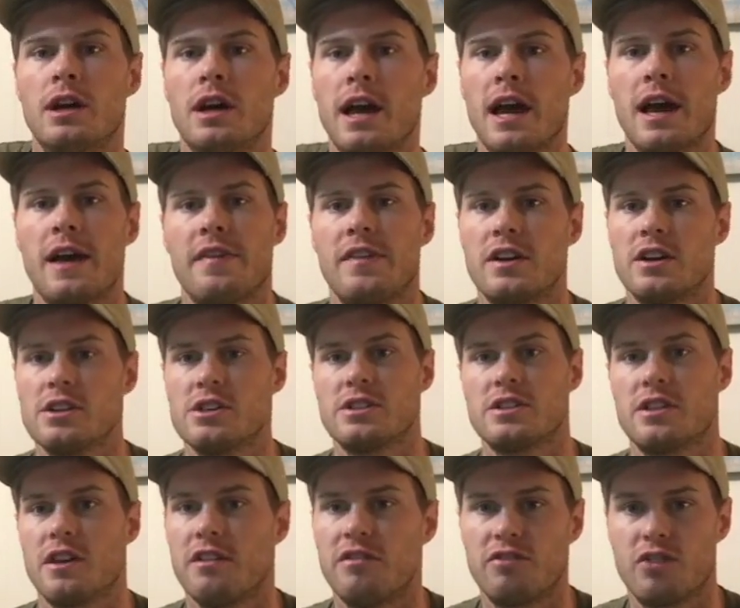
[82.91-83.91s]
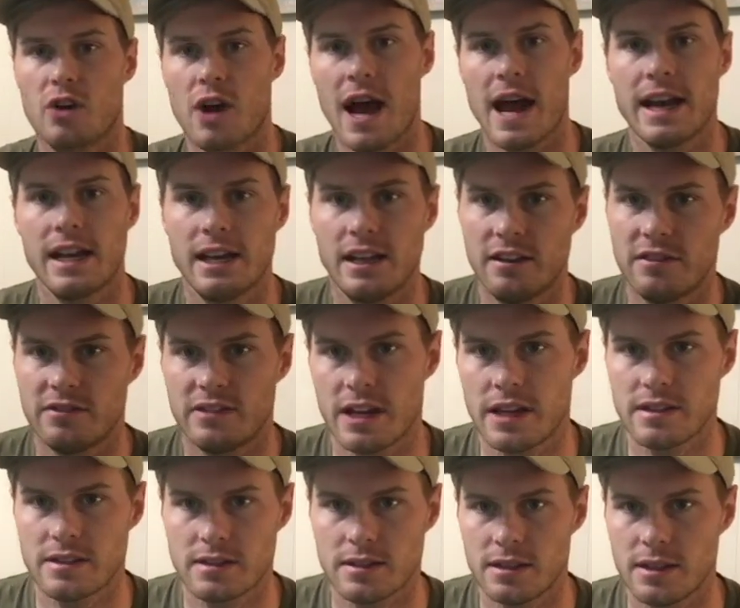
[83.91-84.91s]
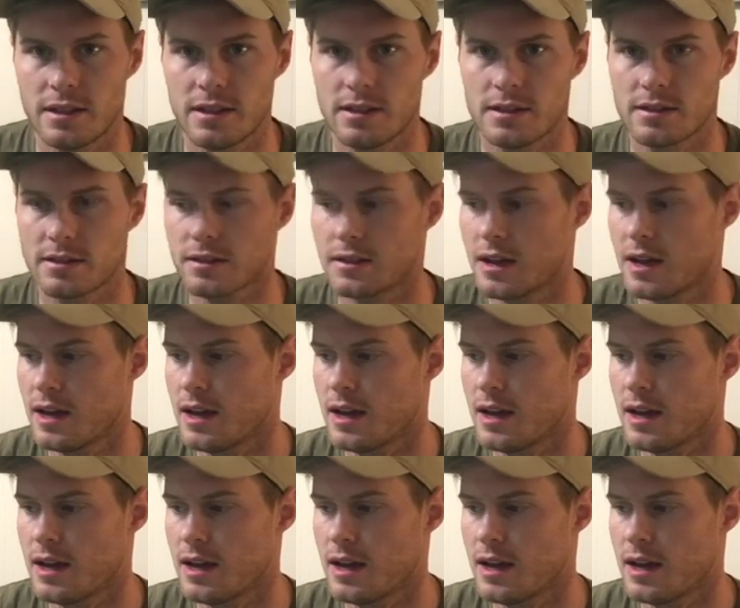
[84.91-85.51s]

And there's a variety of densities